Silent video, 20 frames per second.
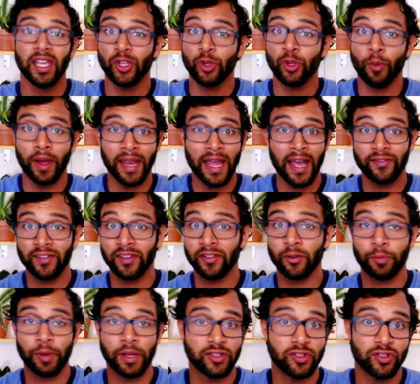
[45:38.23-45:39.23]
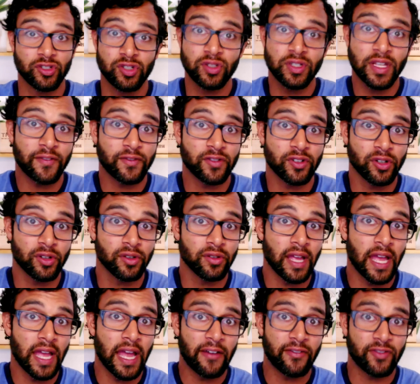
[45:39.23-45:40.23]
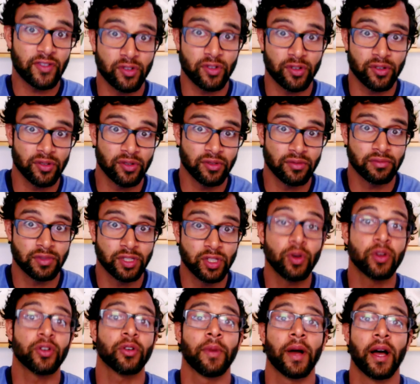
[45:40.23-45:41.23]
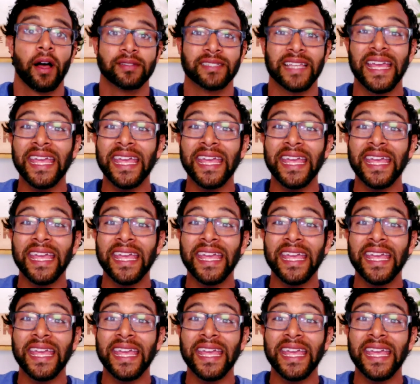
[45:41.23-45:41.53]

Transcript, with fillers: you might have to replace your shoes after 200 miles.